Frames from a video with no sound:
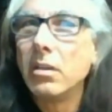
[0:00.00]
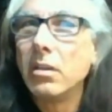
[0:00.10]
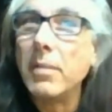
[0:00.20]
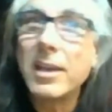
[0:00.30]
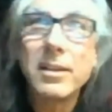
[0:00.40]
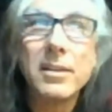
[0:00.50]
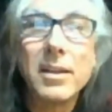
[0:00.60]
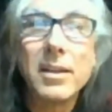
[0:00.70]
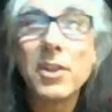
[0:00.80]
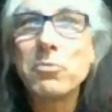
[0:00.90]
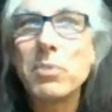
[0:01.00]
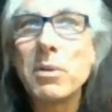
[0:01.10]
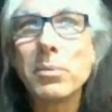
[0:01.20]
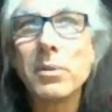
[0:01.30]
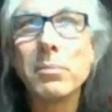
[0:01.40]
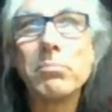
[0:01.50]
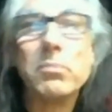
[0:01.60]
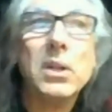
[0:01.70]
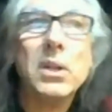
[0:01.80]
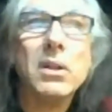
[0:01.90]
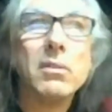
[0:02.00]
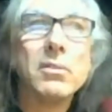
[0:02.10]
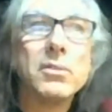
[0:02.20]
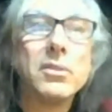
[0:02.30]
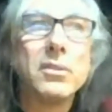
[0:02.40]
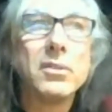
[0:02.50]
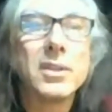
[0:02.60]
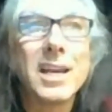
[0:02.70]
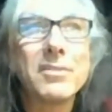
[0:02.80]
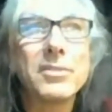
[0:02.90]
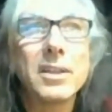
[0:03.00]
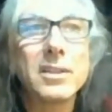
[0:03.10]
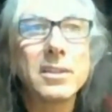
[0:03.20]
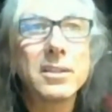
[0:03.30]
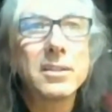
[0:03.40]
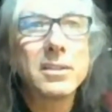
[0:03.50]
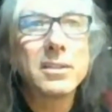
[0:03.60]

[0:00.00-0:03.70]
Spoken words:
making other people, the kind of the